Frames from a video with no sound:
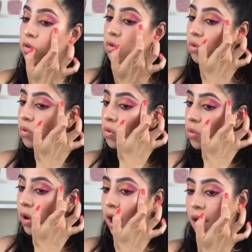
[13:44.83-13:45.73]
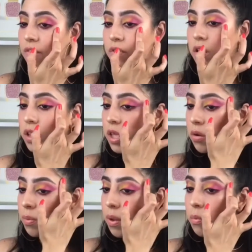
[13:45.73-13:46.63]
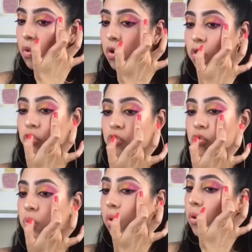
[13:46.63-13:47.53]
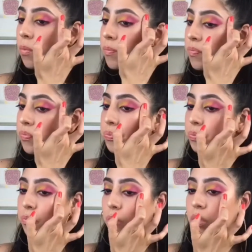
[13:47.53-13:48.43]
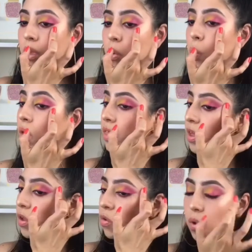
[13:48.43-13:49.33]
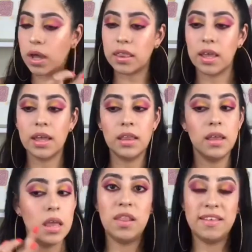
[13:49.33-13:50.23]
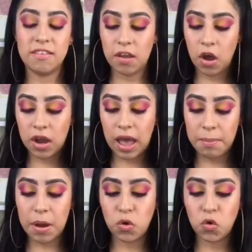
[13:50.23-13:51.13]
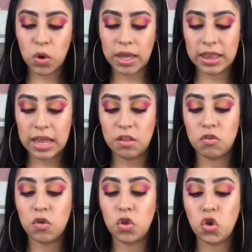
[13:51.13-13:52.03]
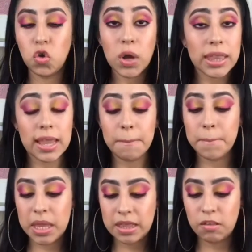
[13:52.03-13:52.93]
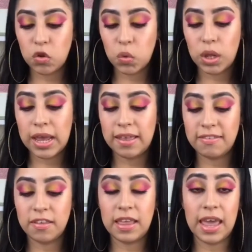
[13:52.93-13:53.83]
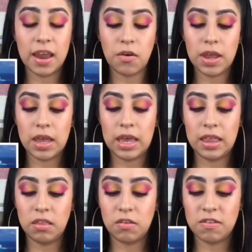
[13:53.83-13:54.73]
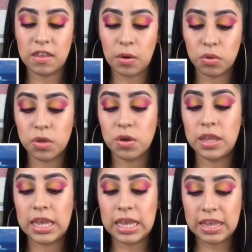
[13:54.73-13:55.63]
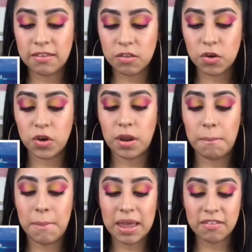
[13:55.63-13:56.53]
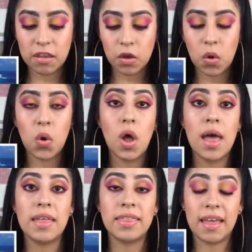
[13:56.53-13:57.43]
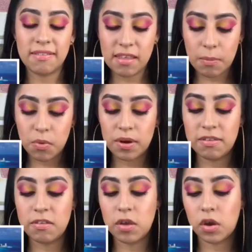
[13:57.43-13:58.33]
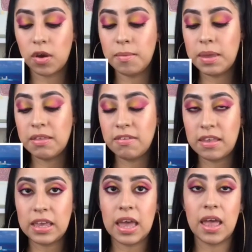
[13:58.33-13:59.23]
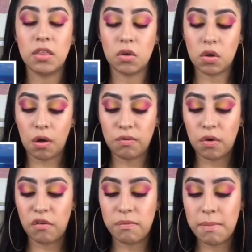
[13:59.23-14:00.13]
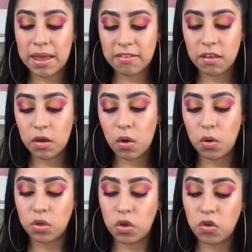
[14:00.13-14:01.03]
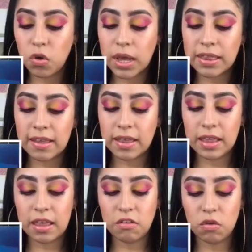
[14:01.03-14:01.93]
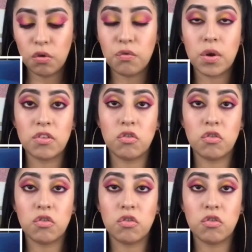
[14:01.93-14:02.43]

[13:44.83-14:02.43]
to have a little bit more control with Yucatan. Let's talk about Yucatan. So the Yucatan Peninsula, it's an area in the southern eastern Mexico that separates the Caribbean Sea and the Gulf of Mexico. The Yucatan is known for its